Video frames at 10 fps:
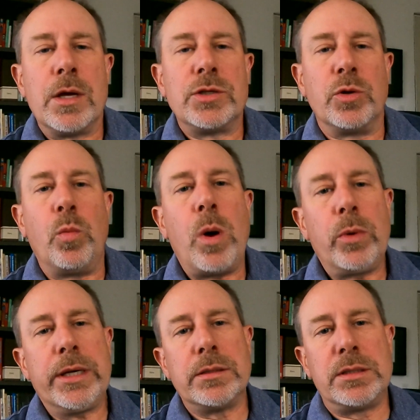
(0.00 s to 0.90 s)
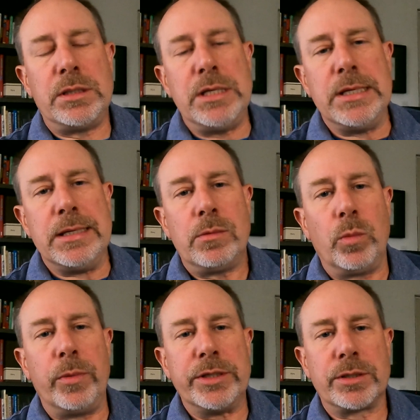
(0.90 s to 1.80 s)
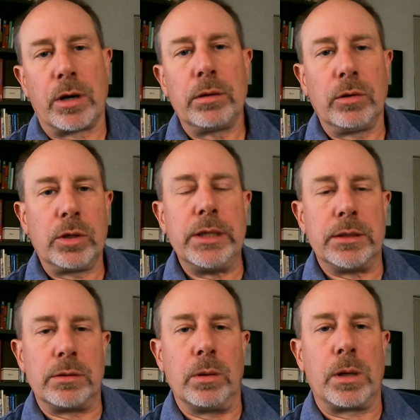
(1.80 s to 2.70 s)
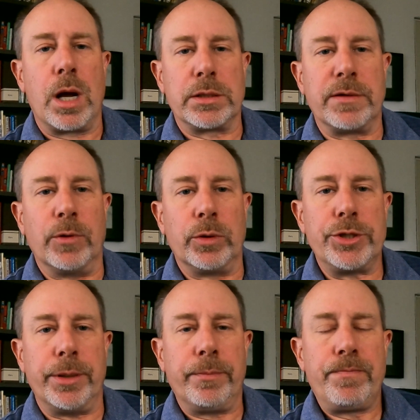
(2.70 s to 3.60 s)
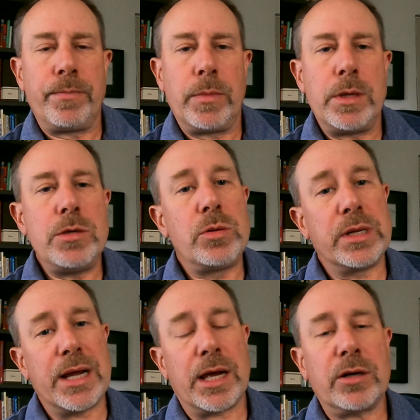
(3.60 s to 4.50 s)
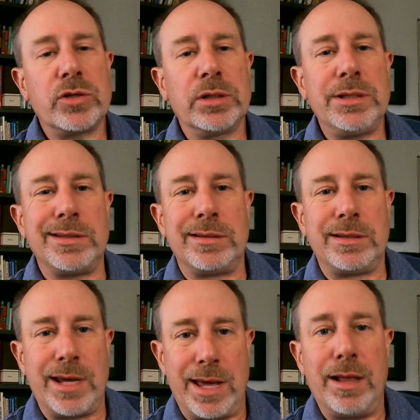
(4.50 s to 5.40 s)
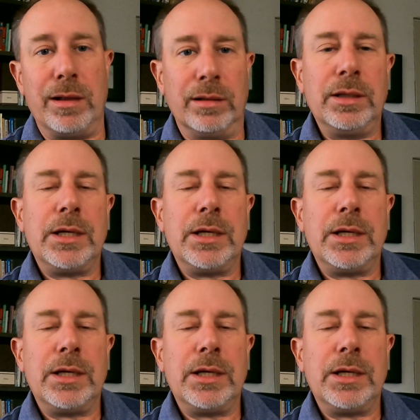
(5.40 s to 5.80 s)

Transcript: So what we can see when we start looking at total cost of ownership, you can actually tell